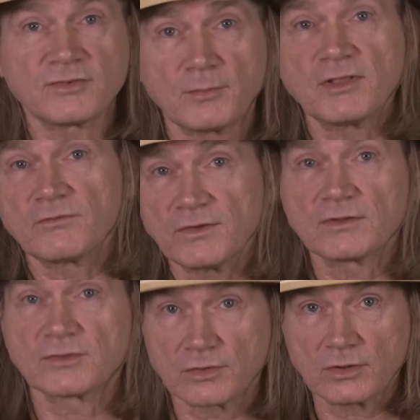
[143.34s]
something
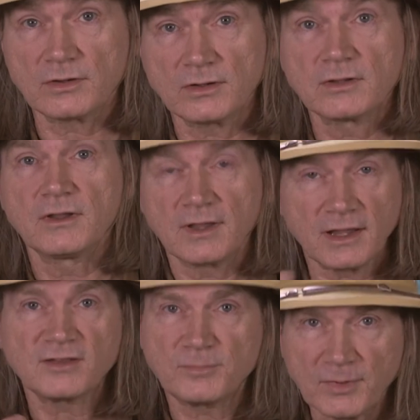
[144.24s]
feels good,
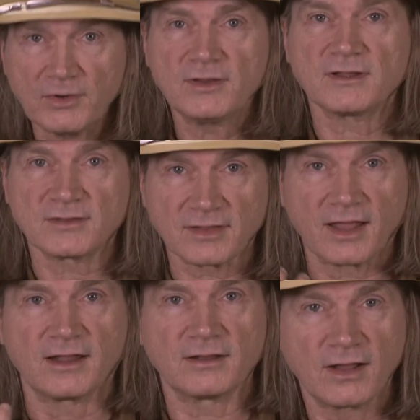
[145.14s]
experience
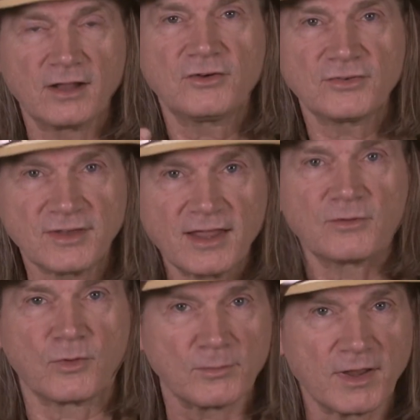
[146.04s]
that.
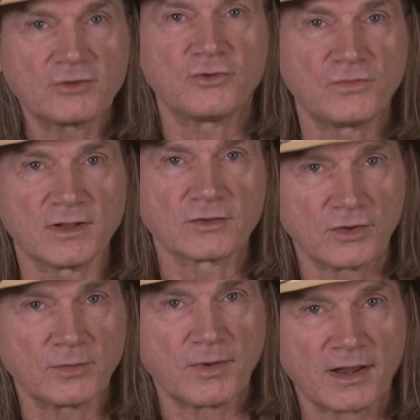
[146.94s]
Understand what makes you feel
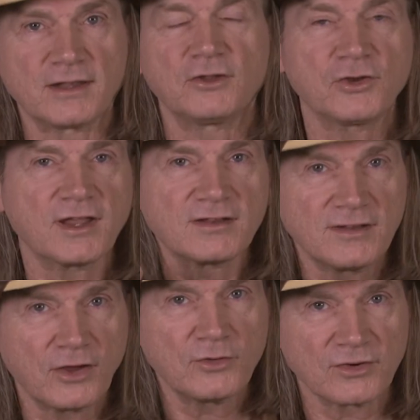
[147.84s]
good about it. You get to
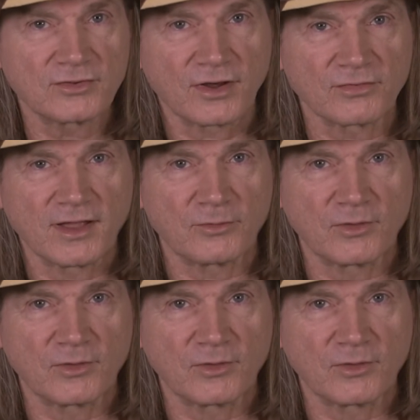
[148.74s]
know yourself that